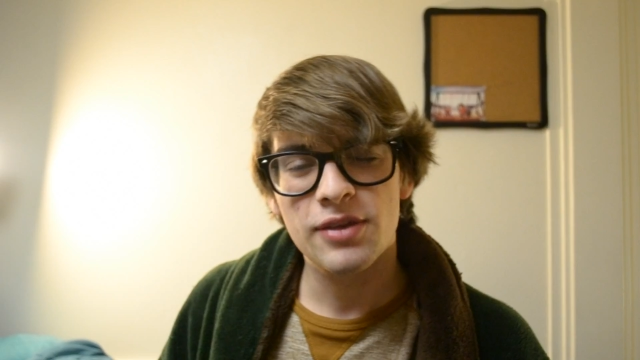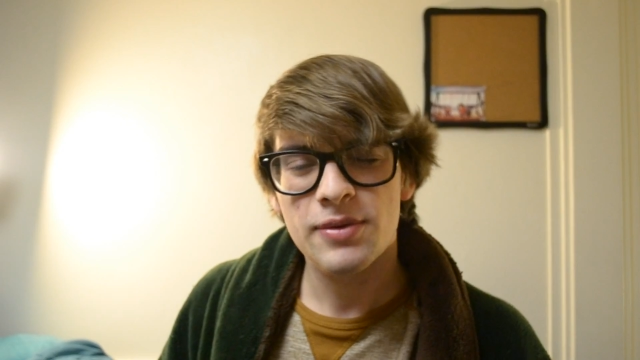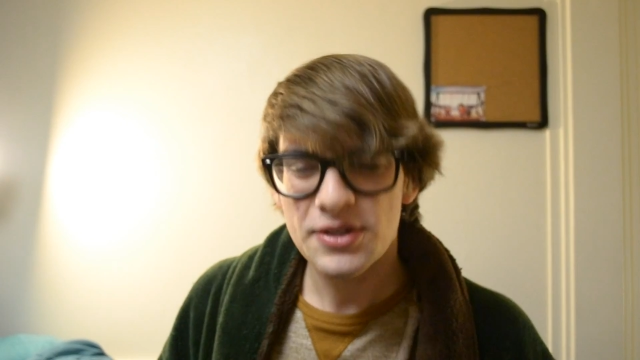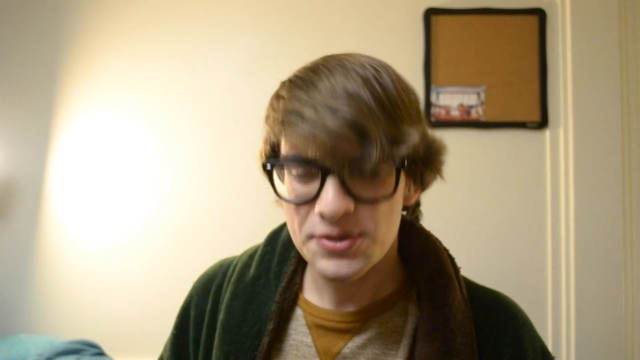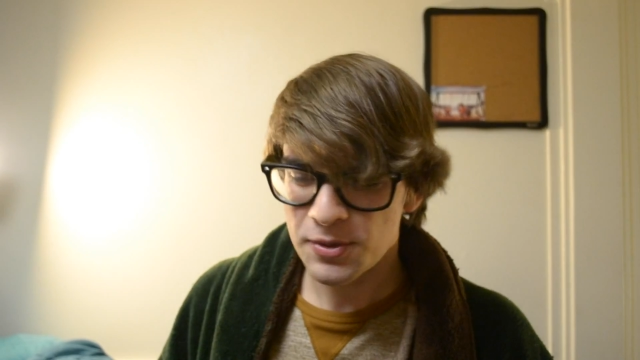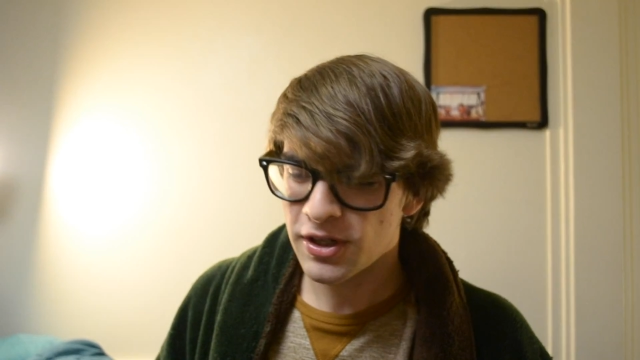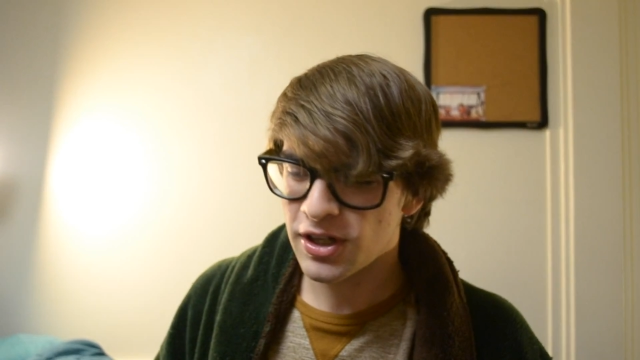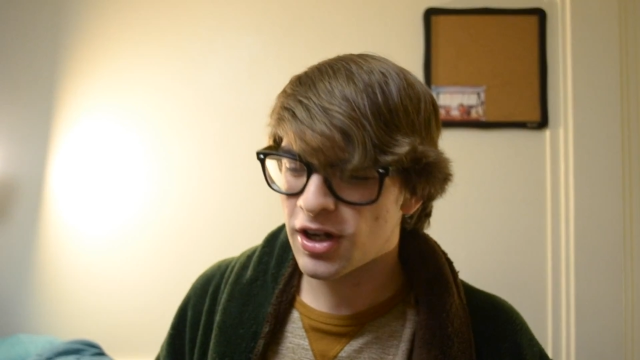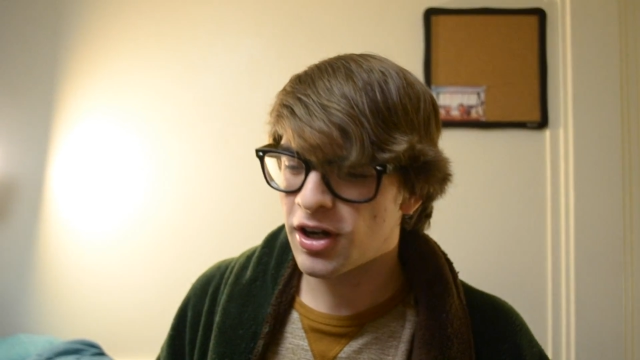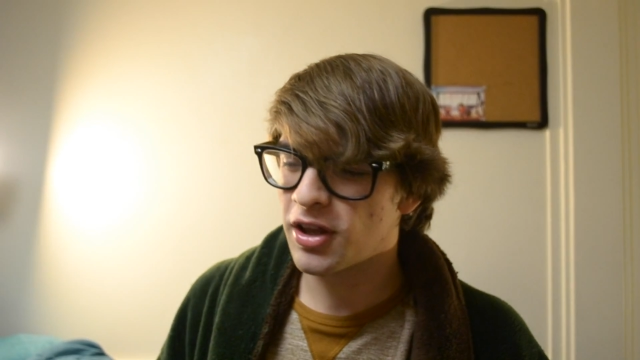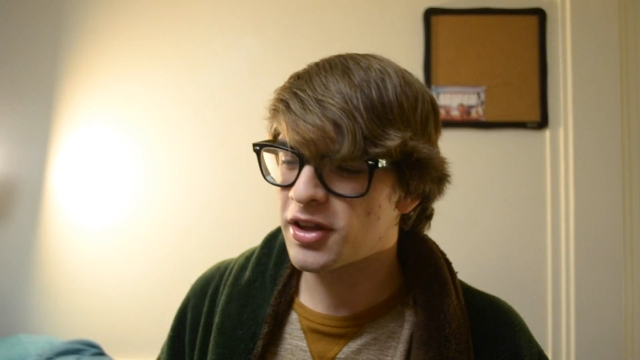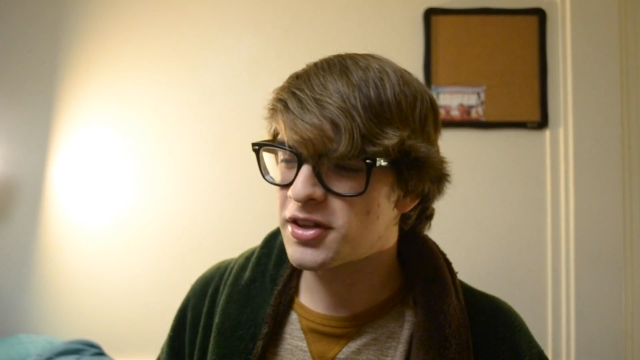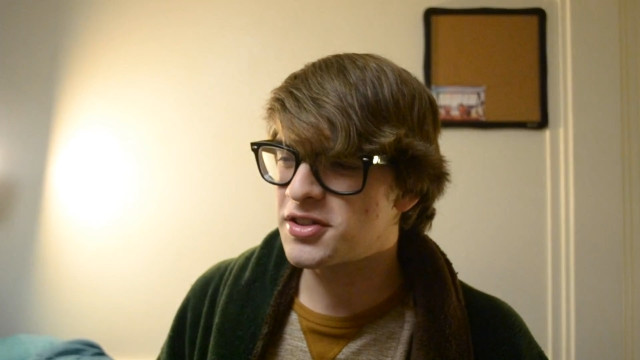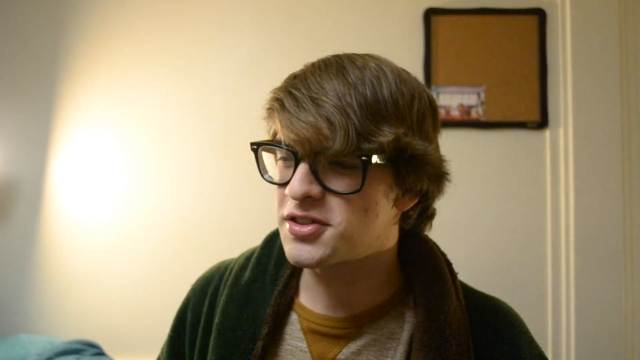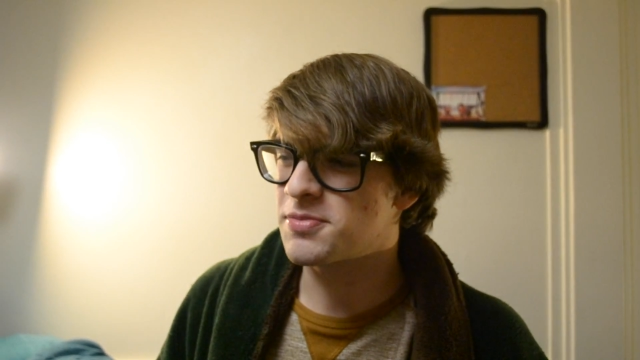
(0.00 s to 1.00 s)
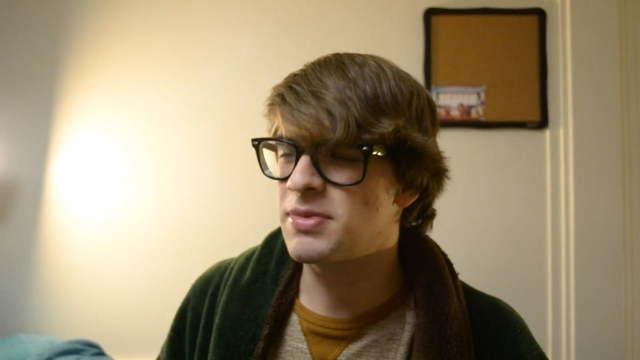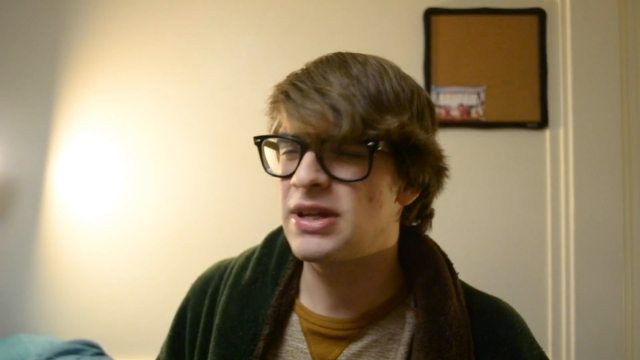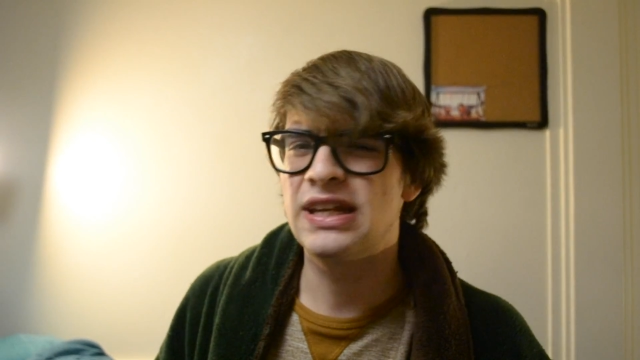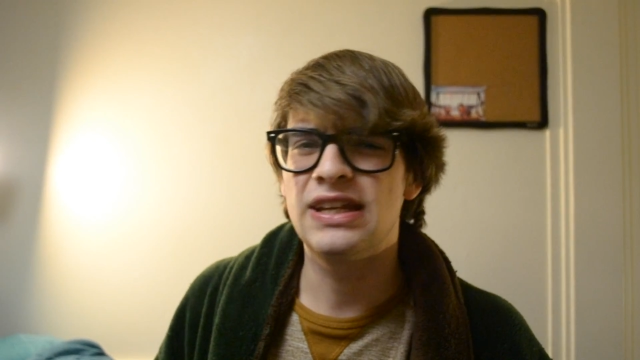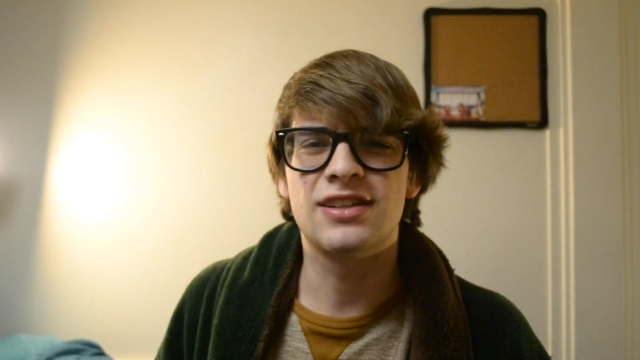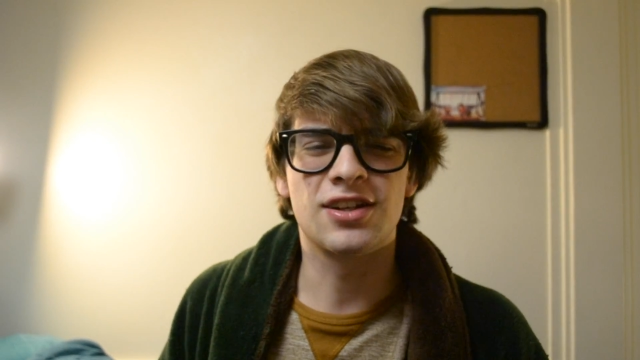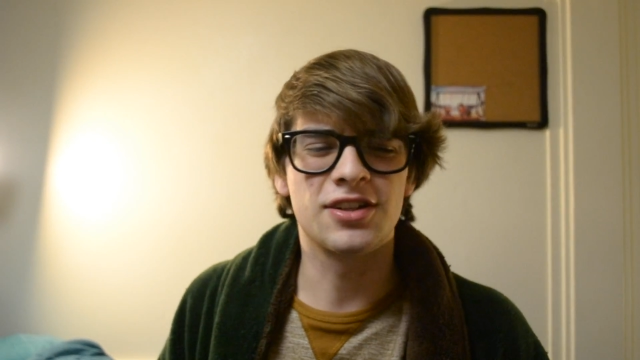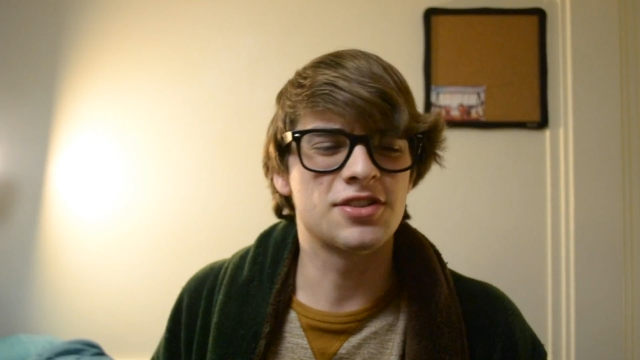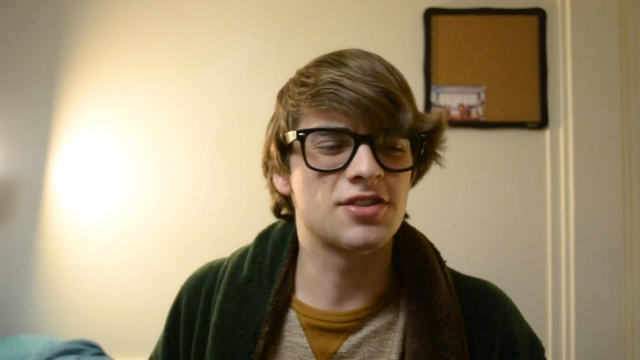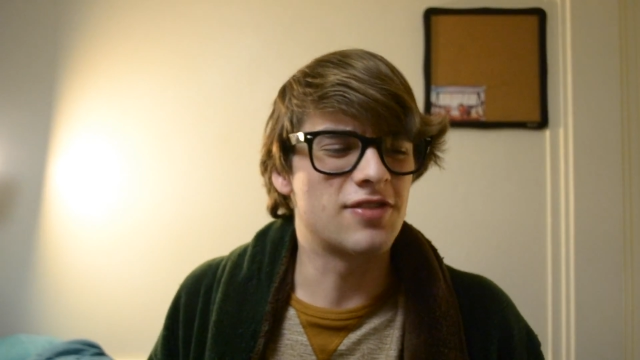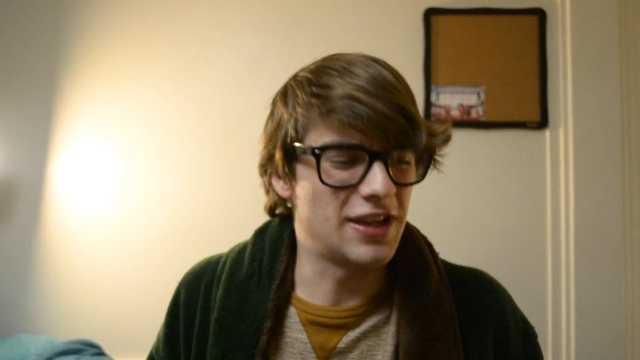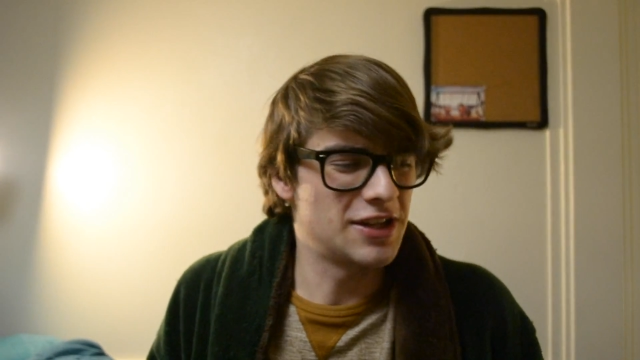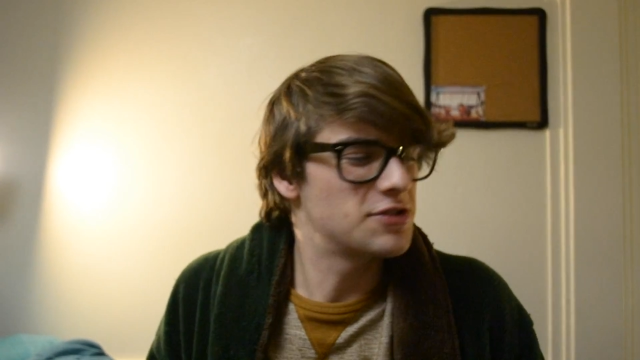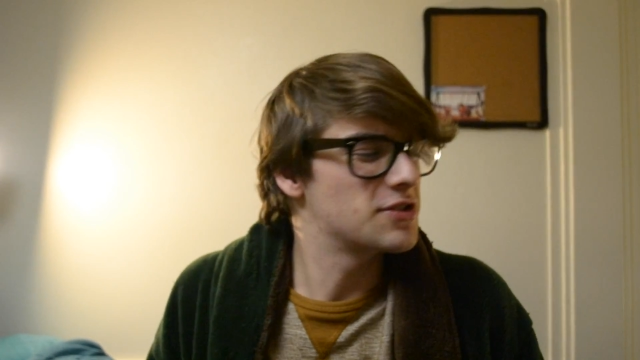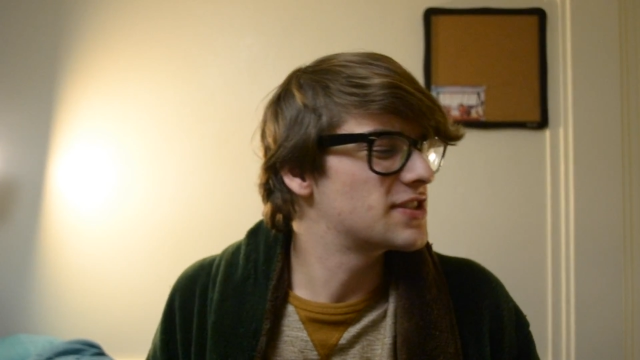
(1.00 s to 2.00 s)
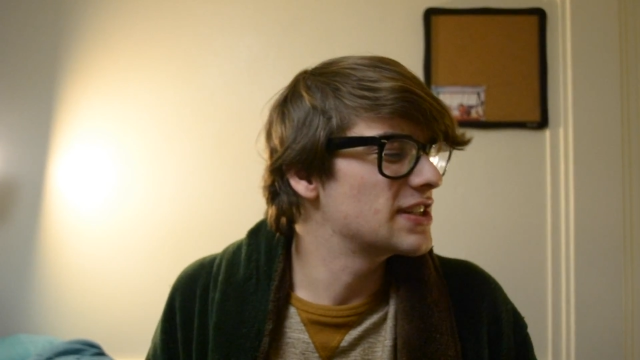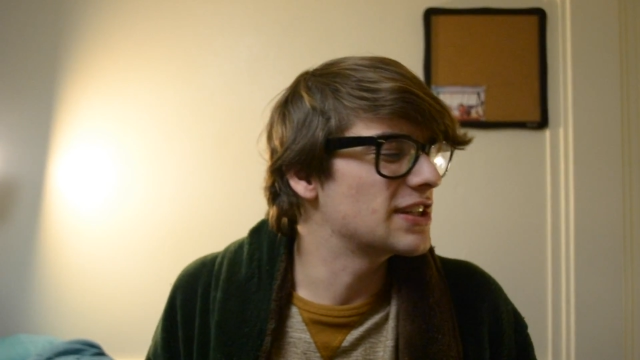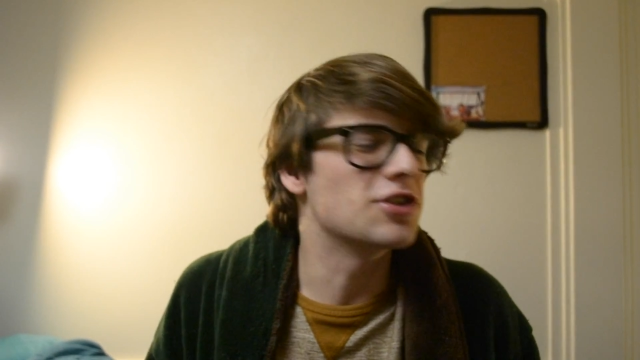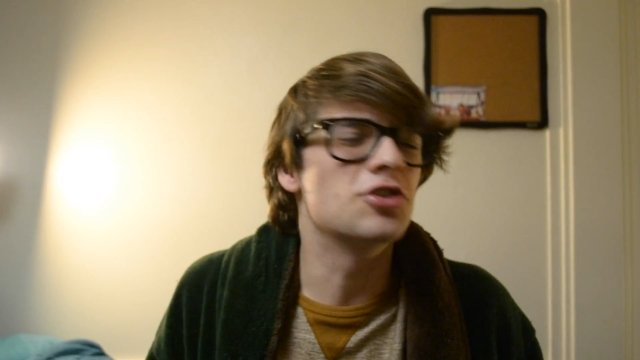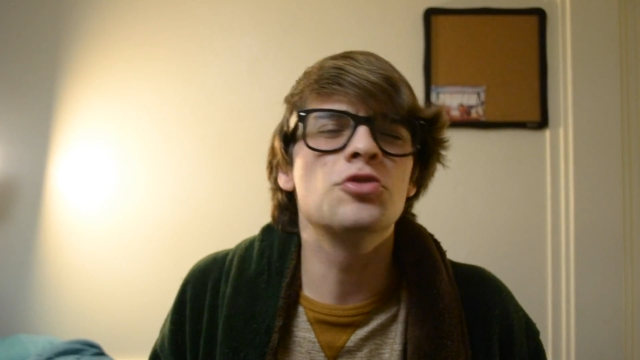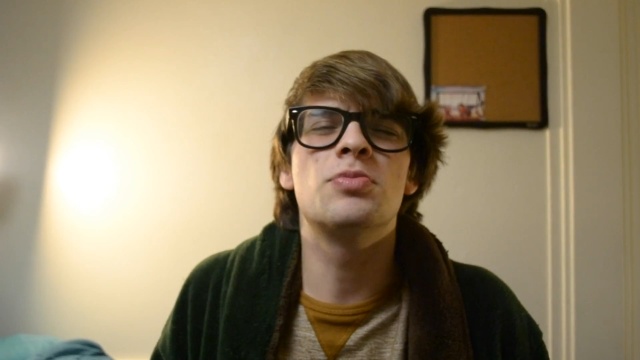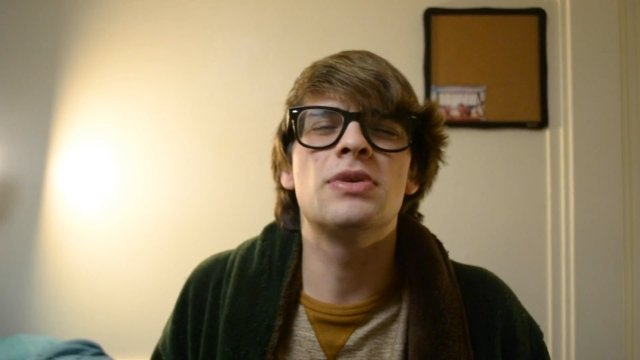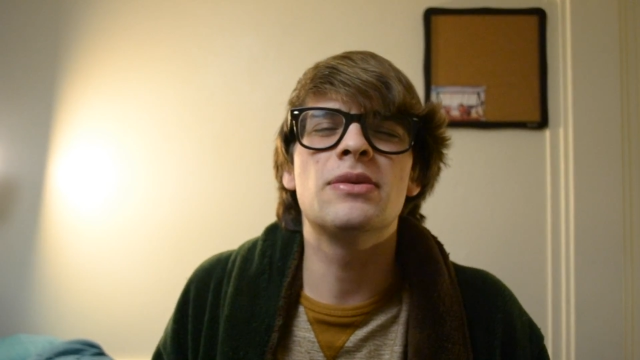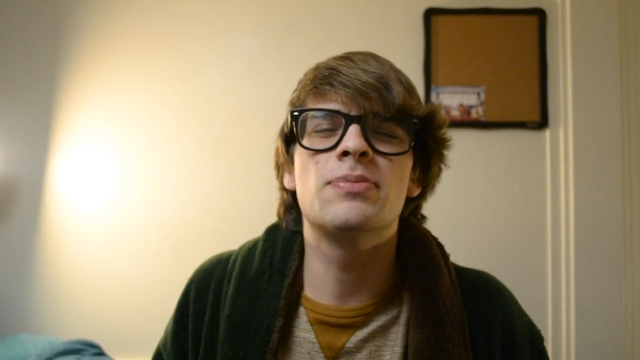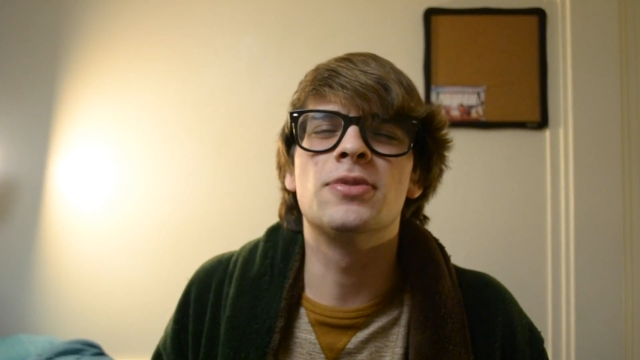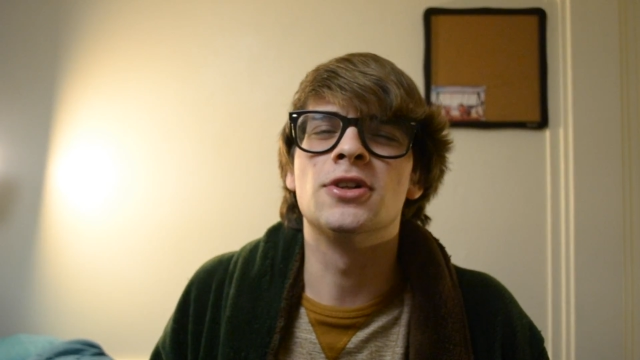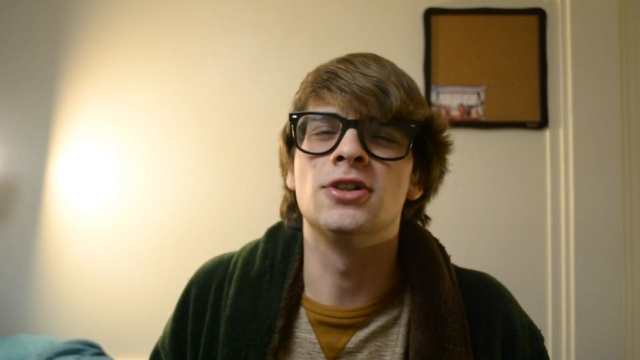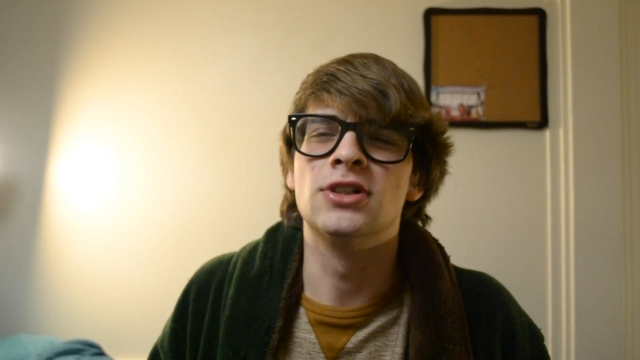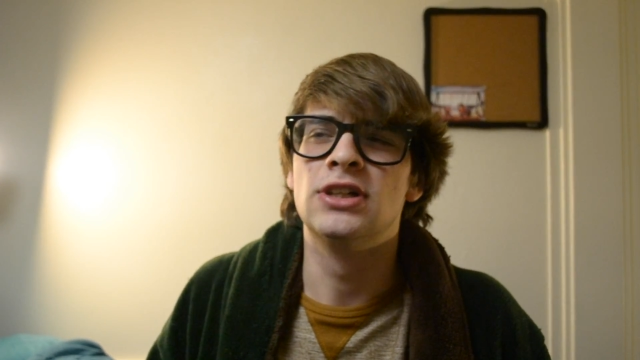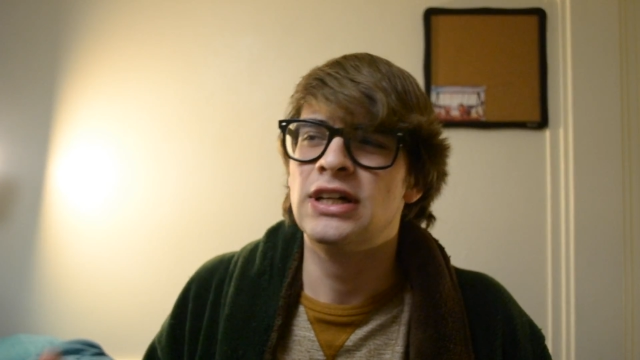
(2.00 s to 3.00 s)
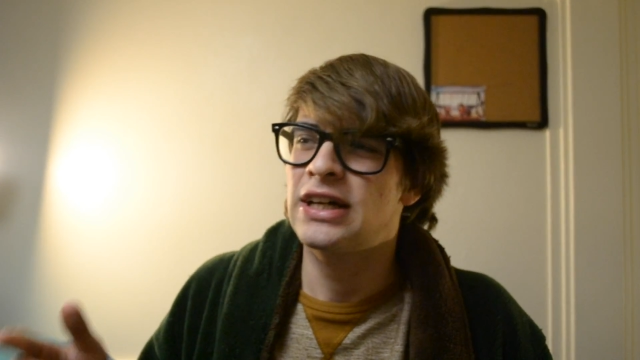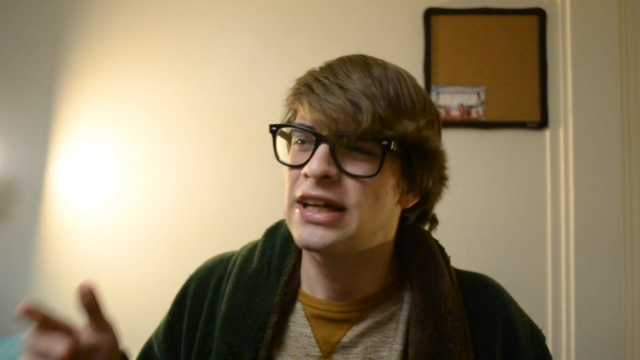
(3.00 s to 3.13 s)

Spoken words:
The best part of college is meeting tons of interesting new people.